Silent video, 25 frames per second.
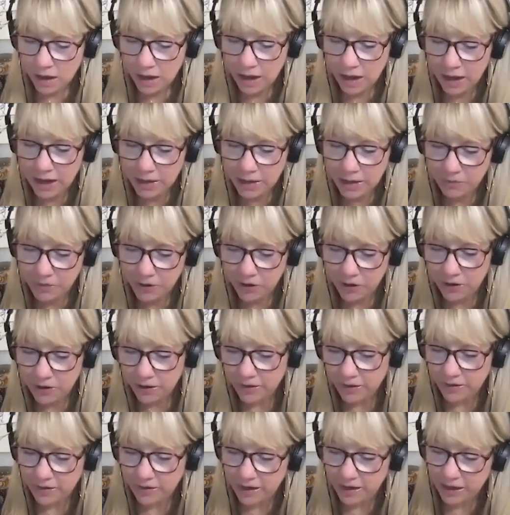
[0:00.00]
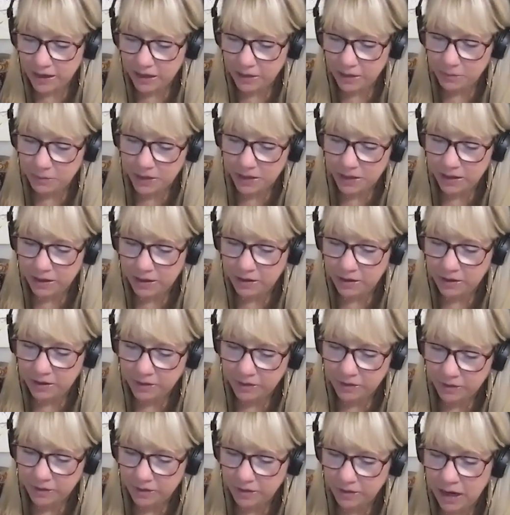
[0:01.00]
I am very excited
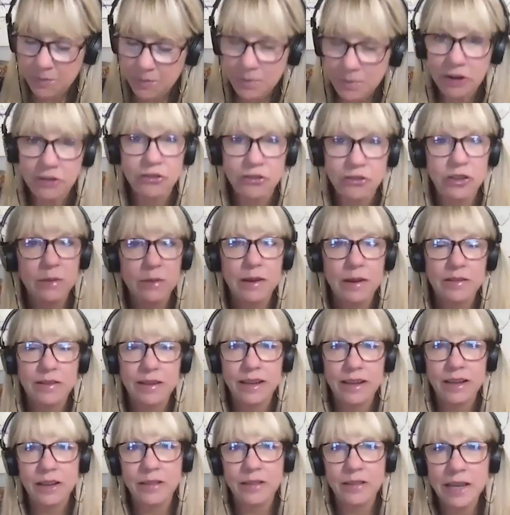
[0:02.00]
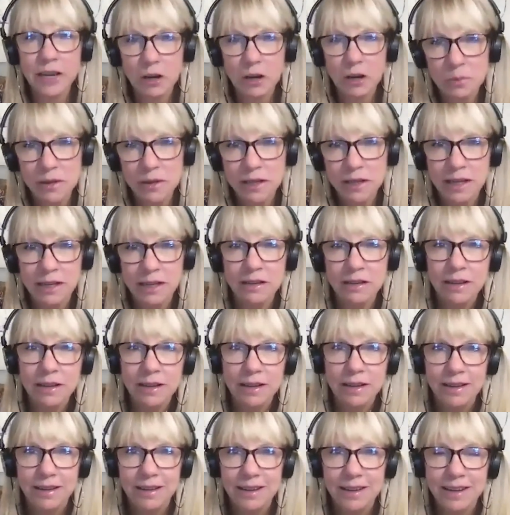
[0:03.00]
because I'm actually about to get on the airplane,
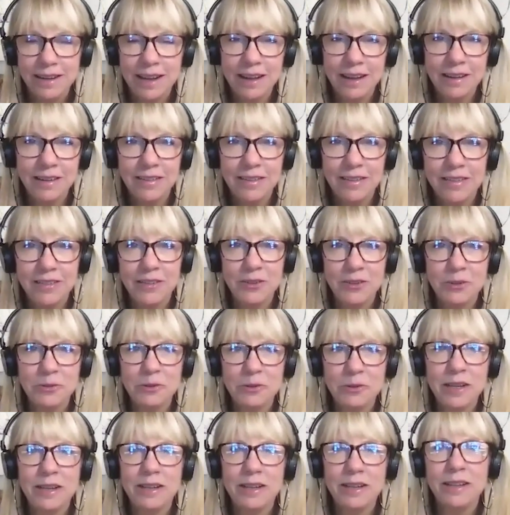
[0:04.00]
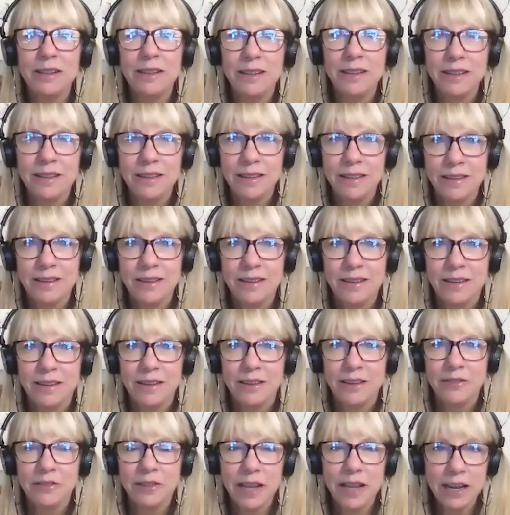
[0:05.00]
guys, to uh,
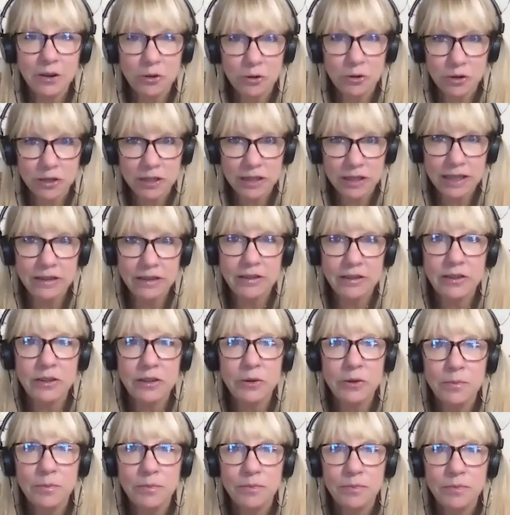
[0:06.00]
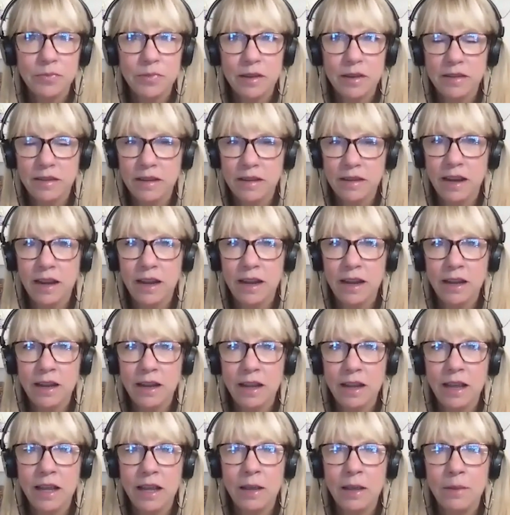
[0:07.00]
fly to Orlando
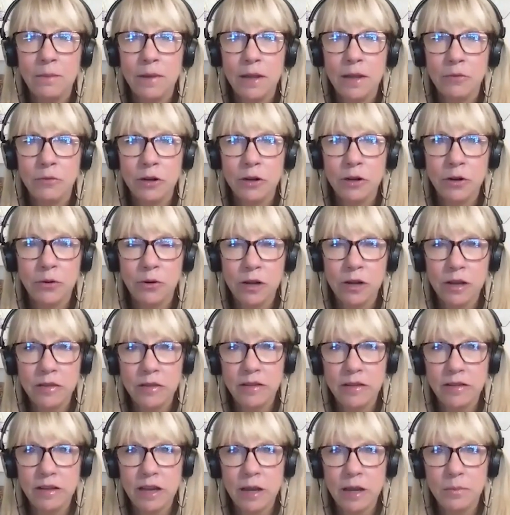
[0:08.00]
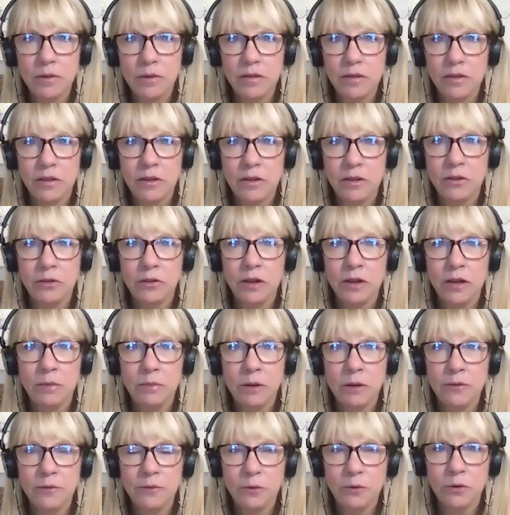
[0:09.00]
today. I'm recording this episode
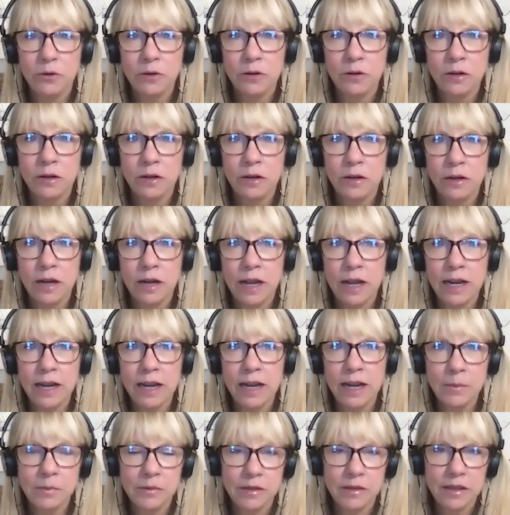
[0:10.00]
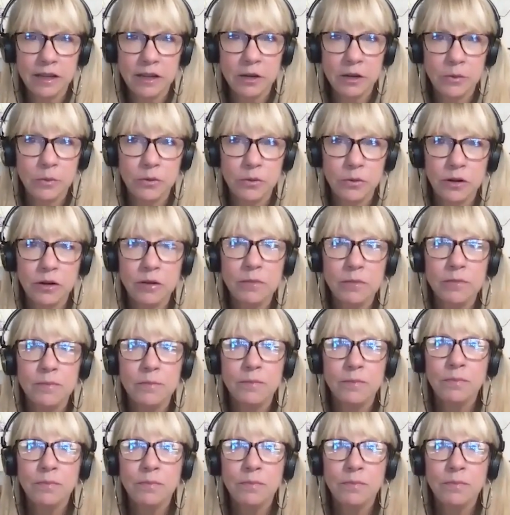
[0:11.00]
before I hop to the airport